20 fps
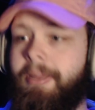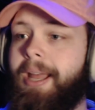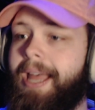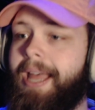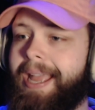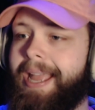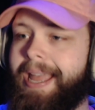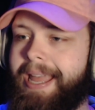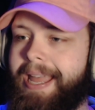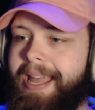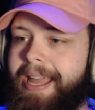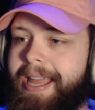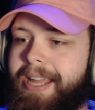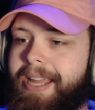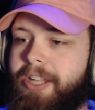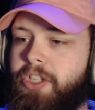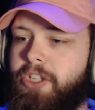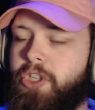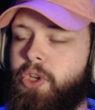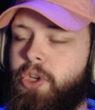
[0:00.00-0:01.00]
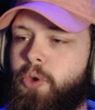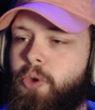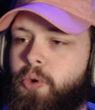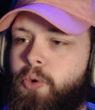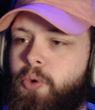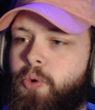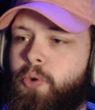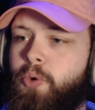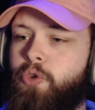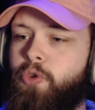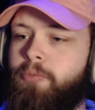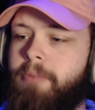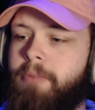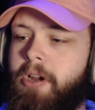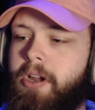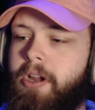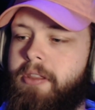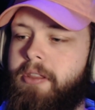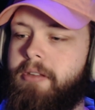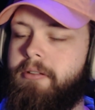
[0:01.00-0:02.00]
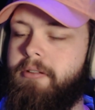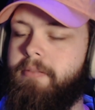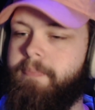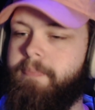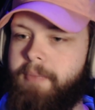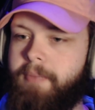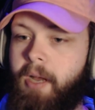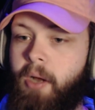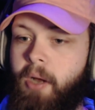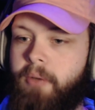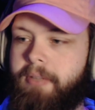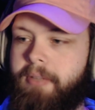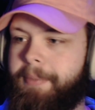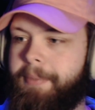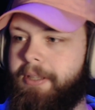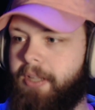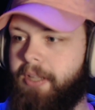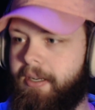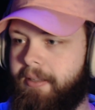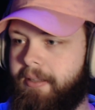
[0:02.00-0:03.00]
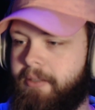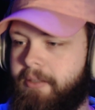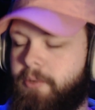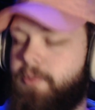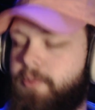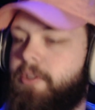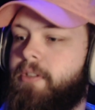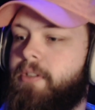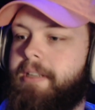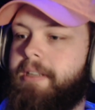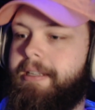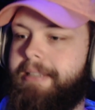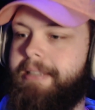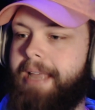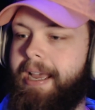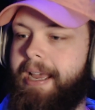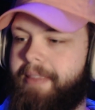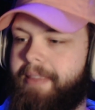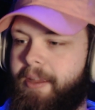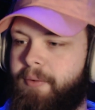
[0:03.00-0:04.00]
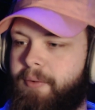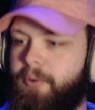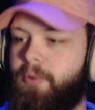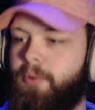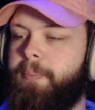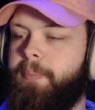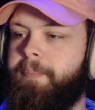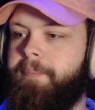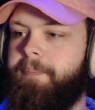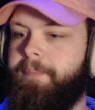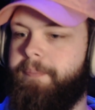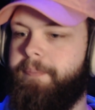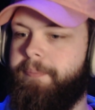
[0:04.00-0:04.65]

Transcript: I got you, brother. Oh, damn, I thought that dude was just gonna die in that room.